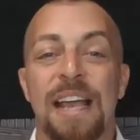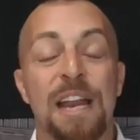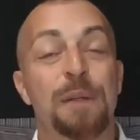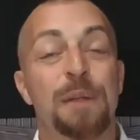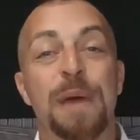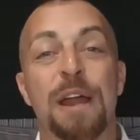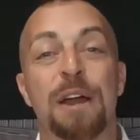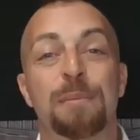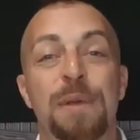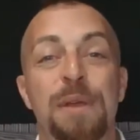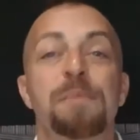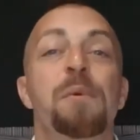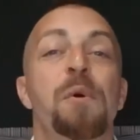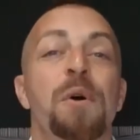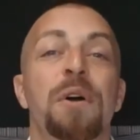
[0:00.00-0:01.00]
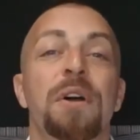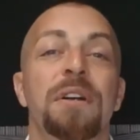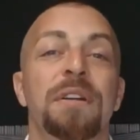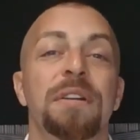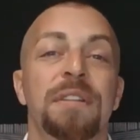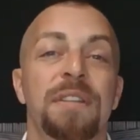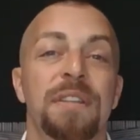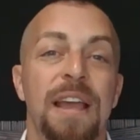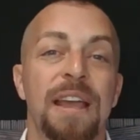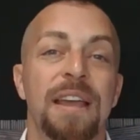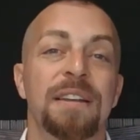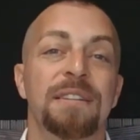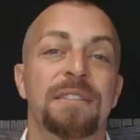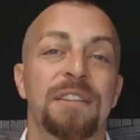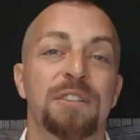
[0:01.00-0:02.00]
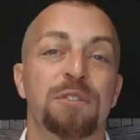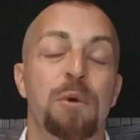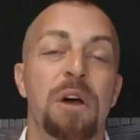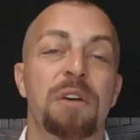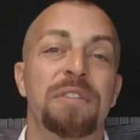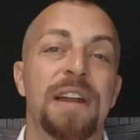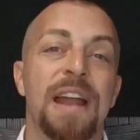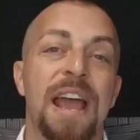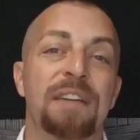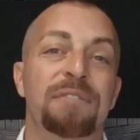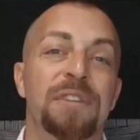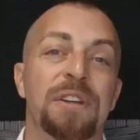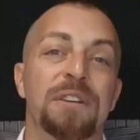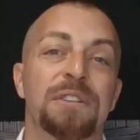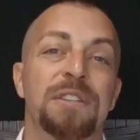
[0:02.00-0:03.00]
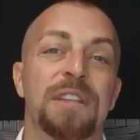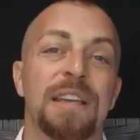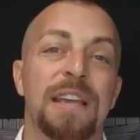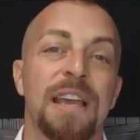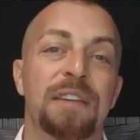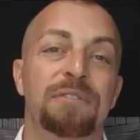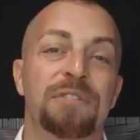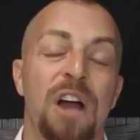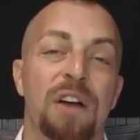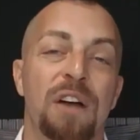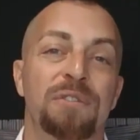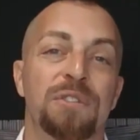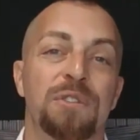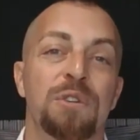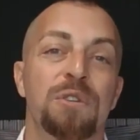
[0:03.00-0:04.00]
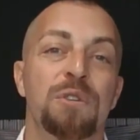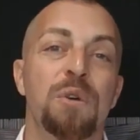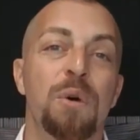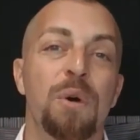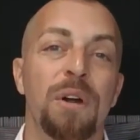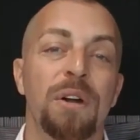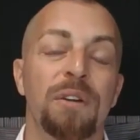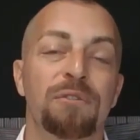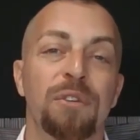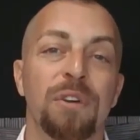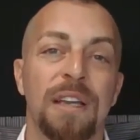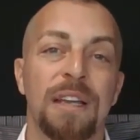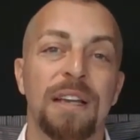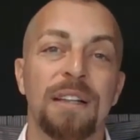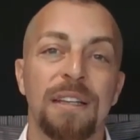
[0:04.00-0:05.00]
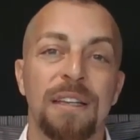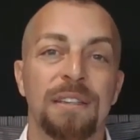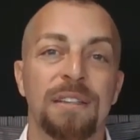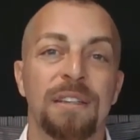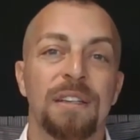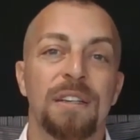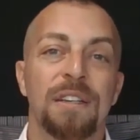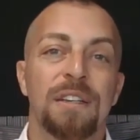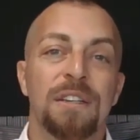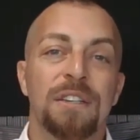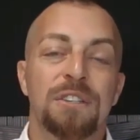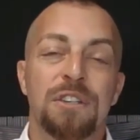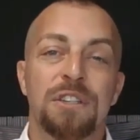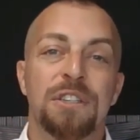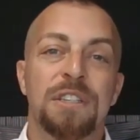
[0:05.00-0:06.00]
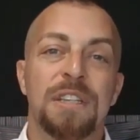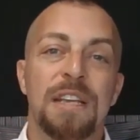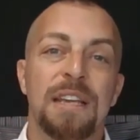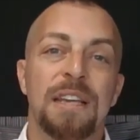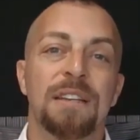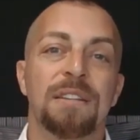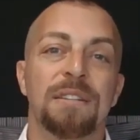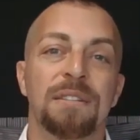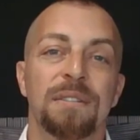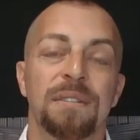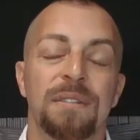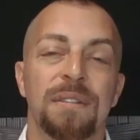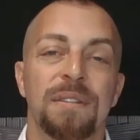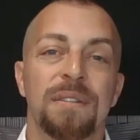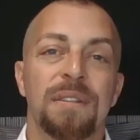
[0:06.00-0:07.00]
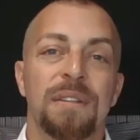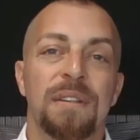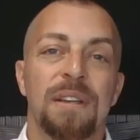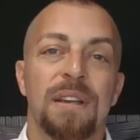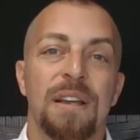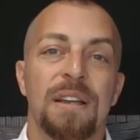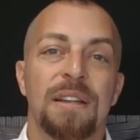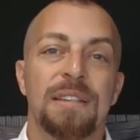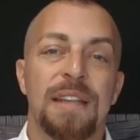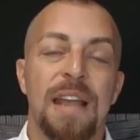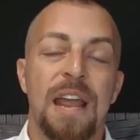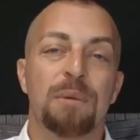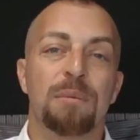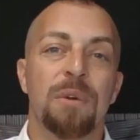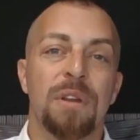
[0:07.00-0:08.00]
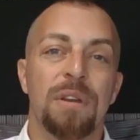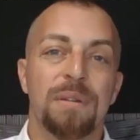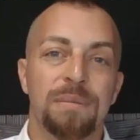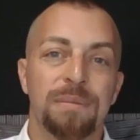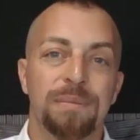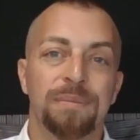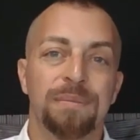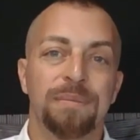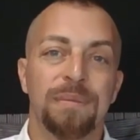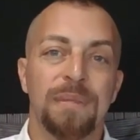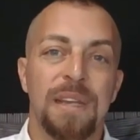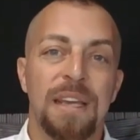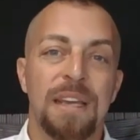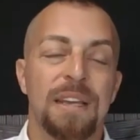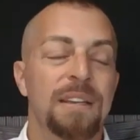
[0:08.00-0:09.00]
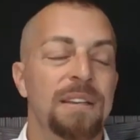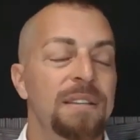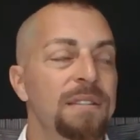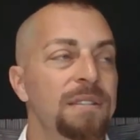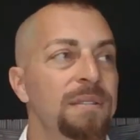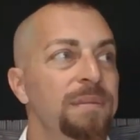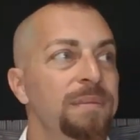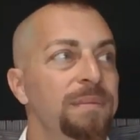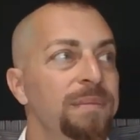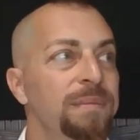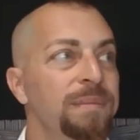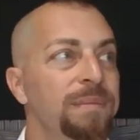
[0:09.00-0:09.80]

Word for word: And it better be more than the 12 and a half years they gave to Officer Noor for killing Justine uh, Damond in